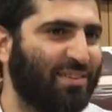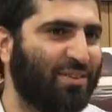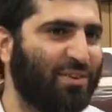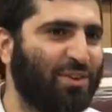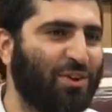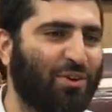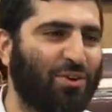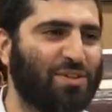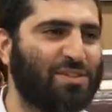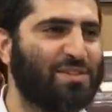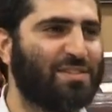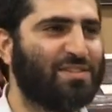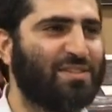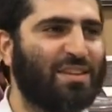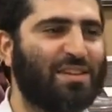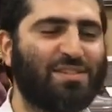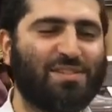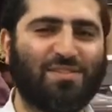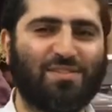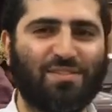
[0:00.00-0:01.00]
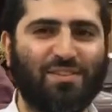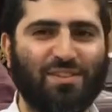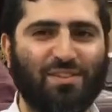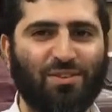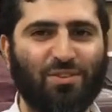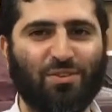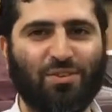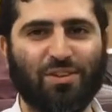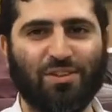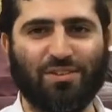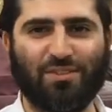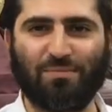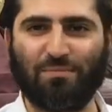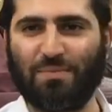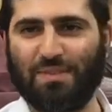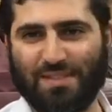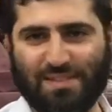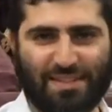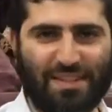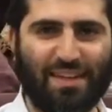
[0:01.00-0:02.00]
even though it's, it's you could
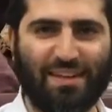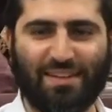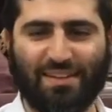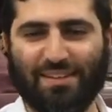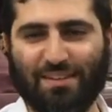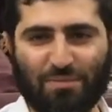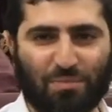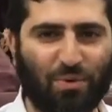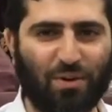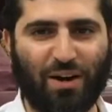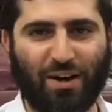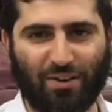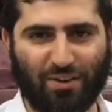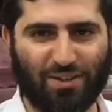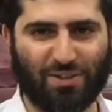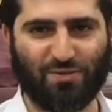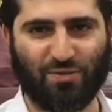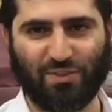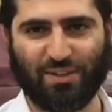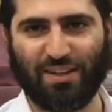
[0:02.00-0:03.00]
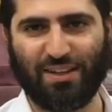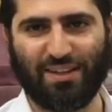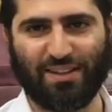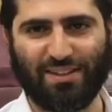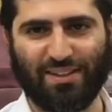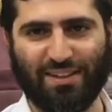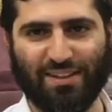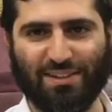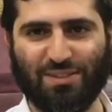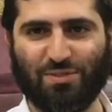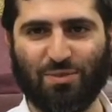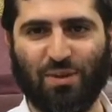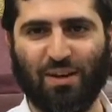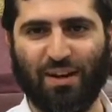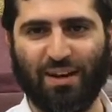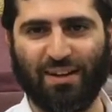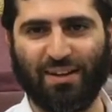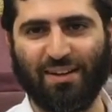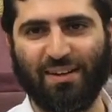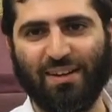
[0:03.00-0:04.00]
mistake in the Bukharians for the Indians.
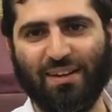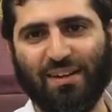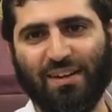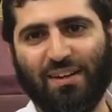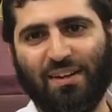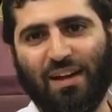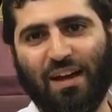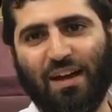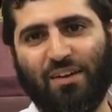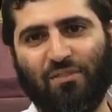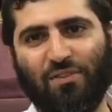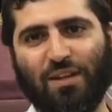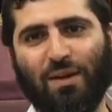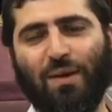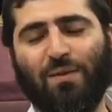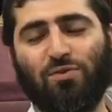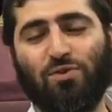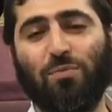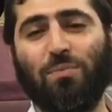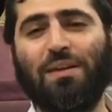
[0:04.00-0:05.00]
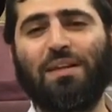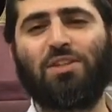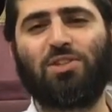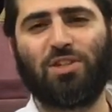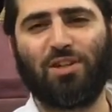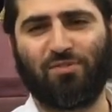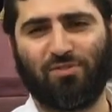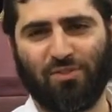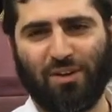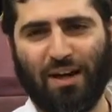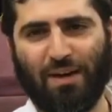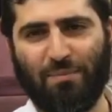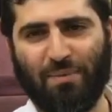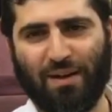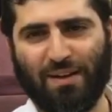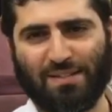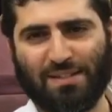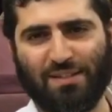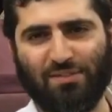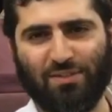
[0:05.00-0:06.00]
Why? Every day you have so many chief
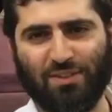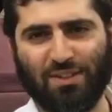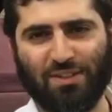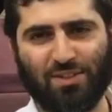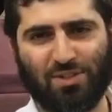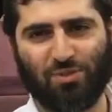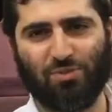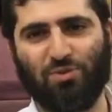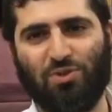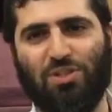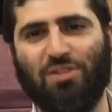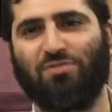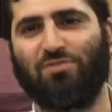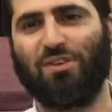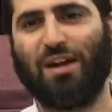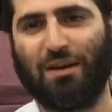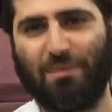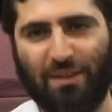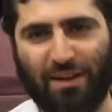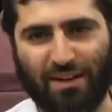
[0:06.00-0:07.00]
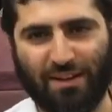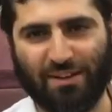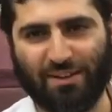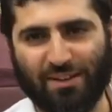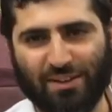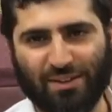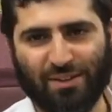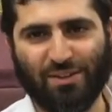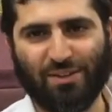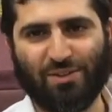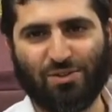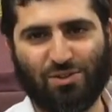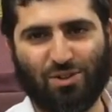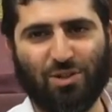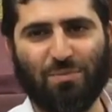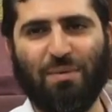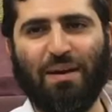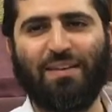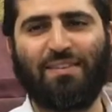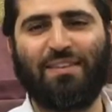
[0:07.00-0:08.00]
rabbis. Every day there's a new chief rabbi. So
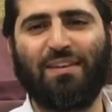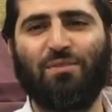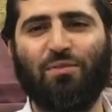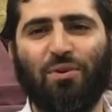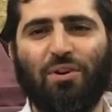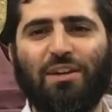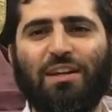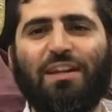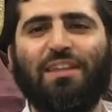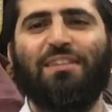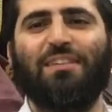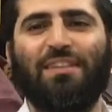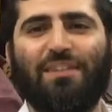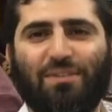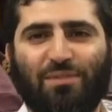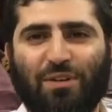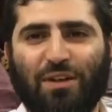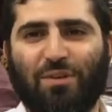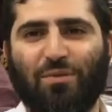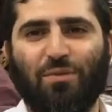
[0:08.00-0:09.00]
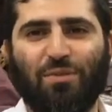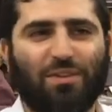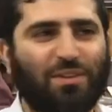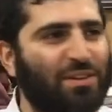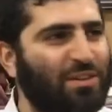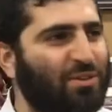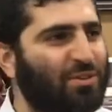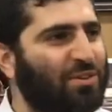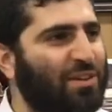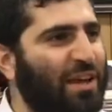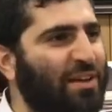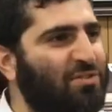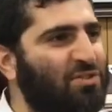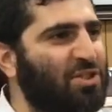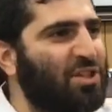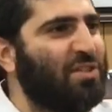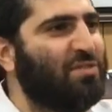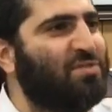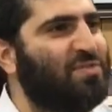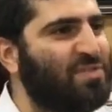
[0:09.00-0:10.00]
you might think we're an Indian, like you know they have
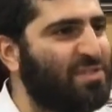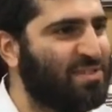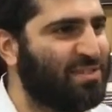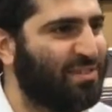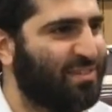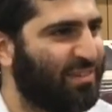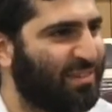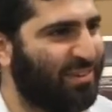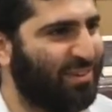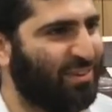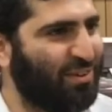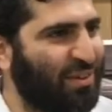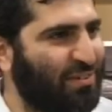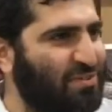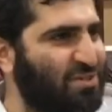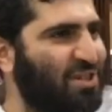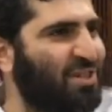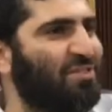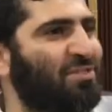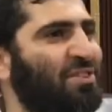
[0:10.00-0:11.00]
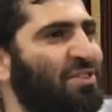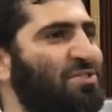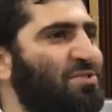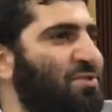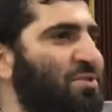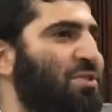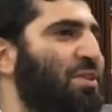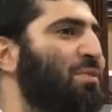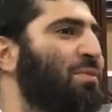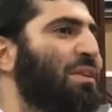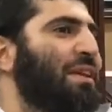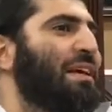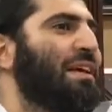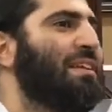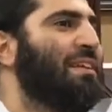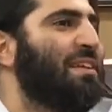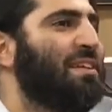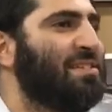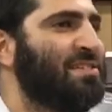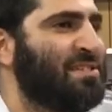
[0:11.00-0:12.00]
chiefs, you know they have chieftains. So you think we're the
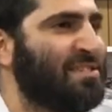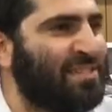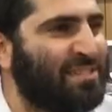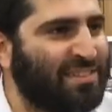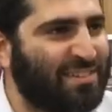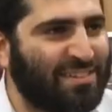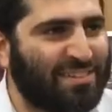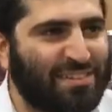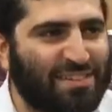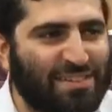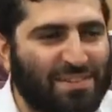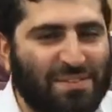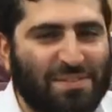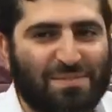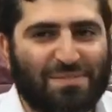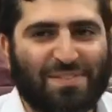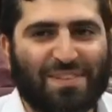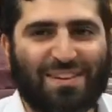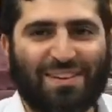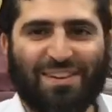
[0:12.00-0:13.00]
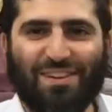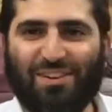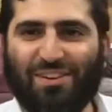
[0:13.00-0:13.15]
Indians, you